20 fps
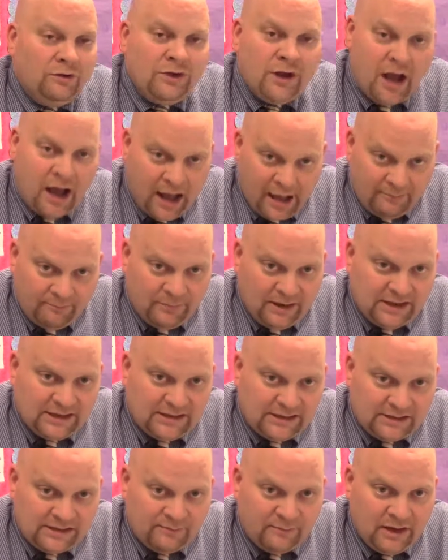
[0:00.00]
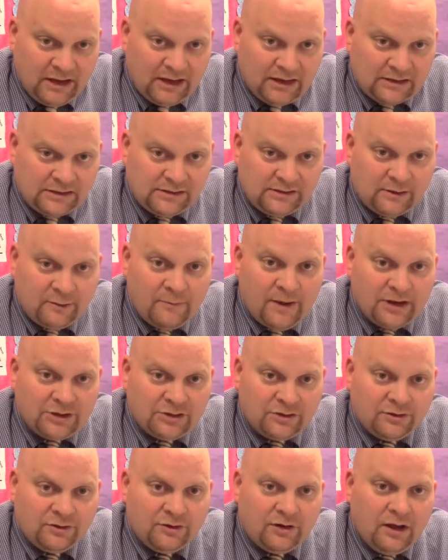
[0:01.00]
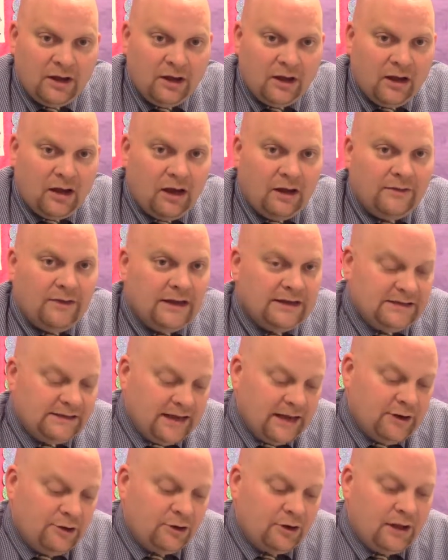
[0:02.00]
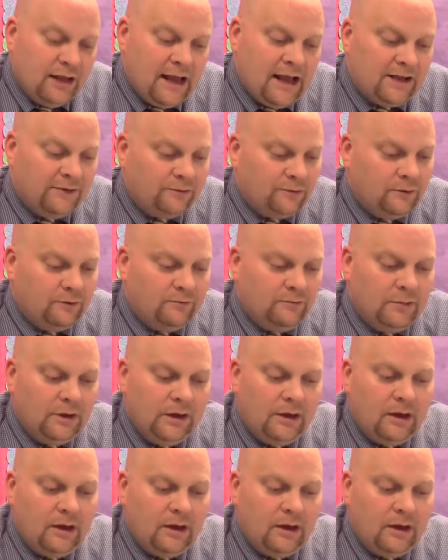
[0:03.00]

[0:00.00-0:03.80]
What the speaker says: not be dismissed. So make sure they stay in your classroom.